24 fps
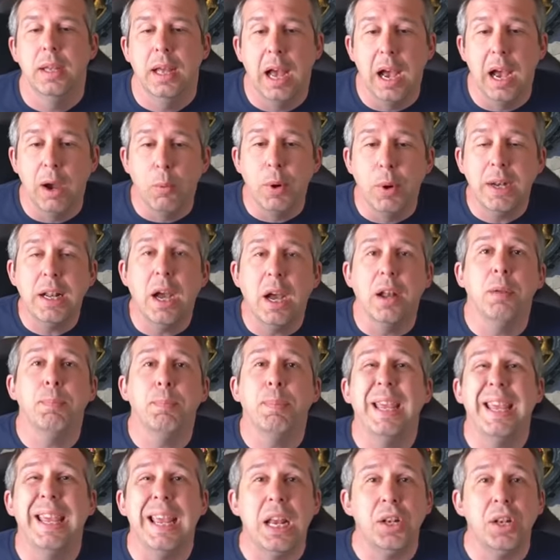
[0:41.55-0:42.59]
We're going to
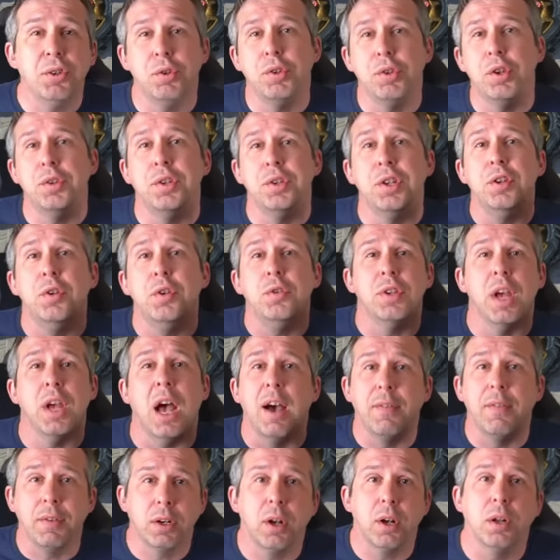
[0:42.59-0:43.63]
be introducing you to
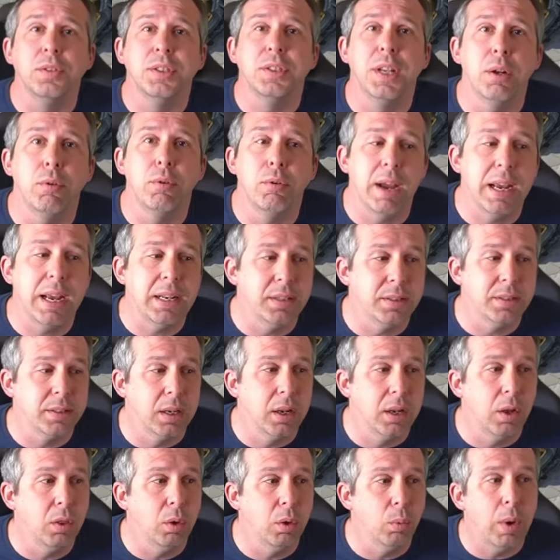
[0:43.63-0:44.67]
other content creators
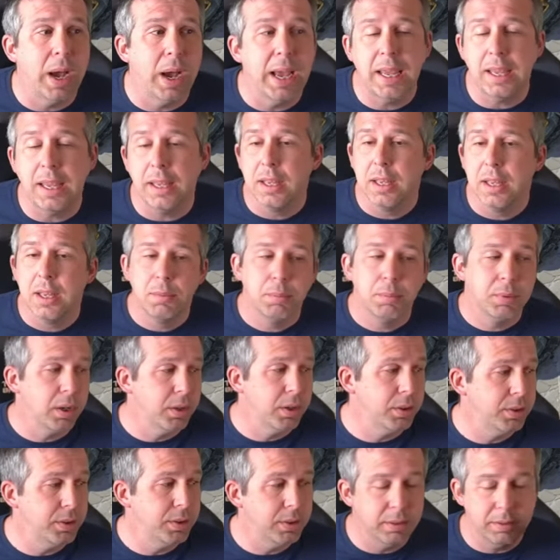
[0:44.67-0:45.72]
along the way
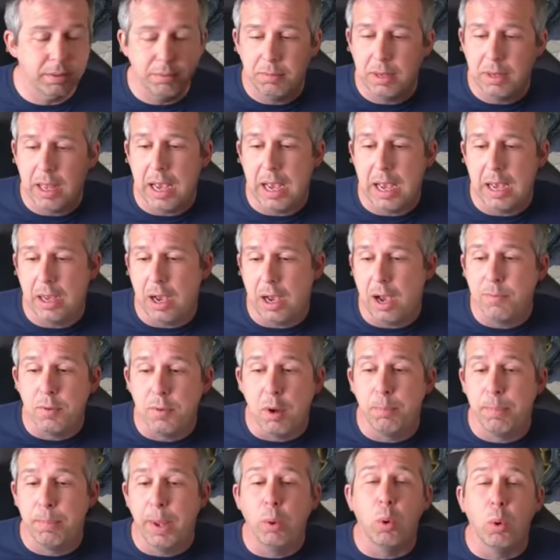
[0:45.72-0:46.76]
because I've
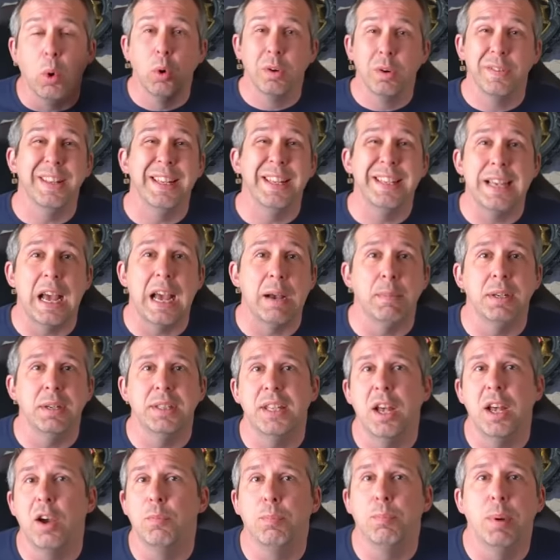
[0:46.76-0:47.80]
not built all of these out
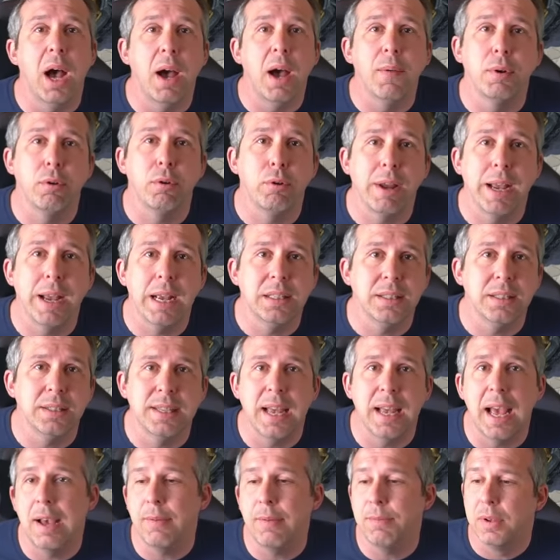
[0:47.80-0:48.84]
myself, but other creators
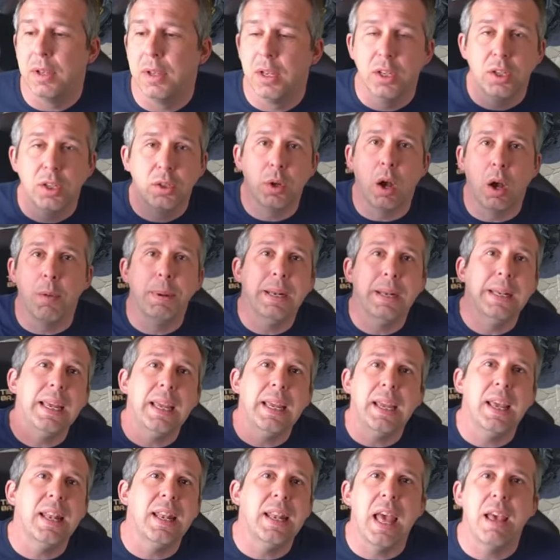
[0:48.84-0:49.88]
have. So I'll be
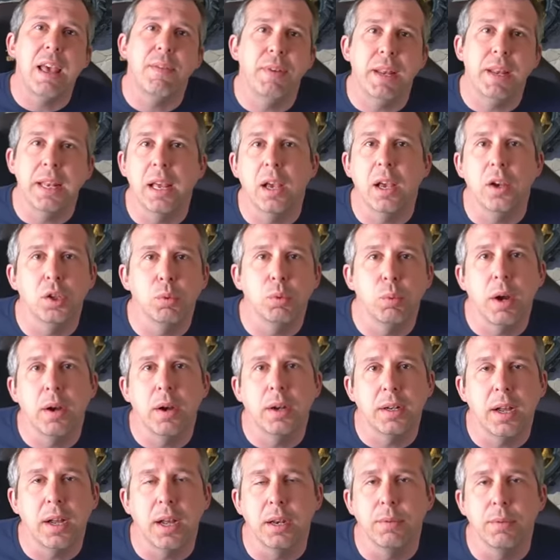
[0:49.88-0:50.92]
linking their videos where I
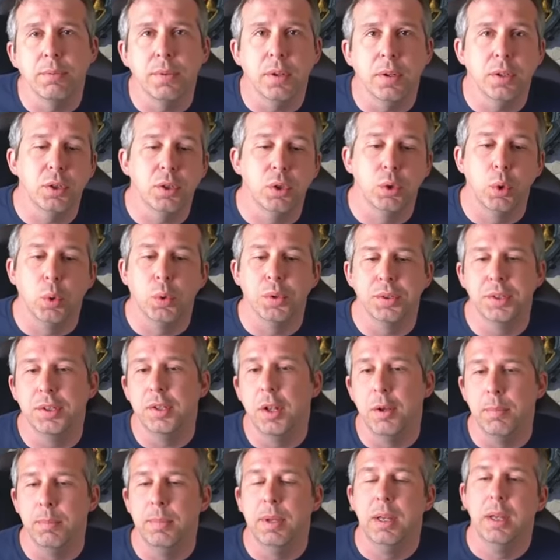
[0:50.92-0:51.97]
kind of source
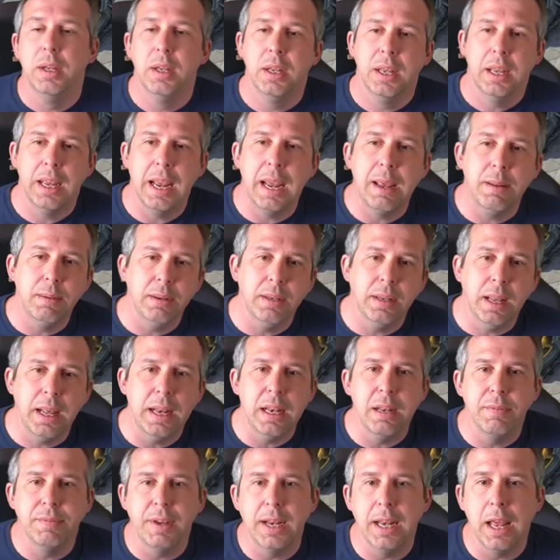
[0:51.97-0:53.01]
them in
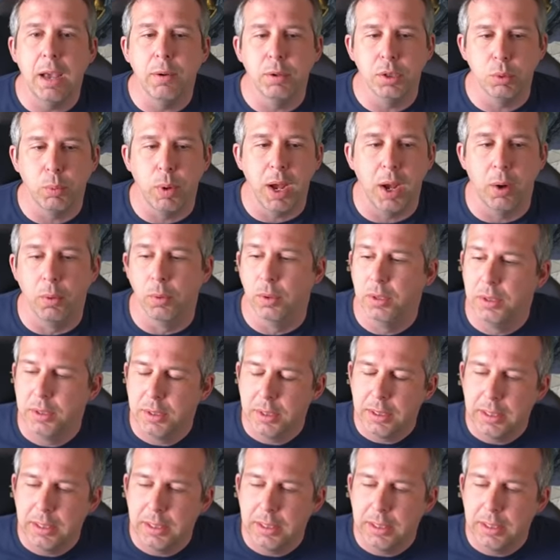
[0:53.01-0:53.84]
the video as well.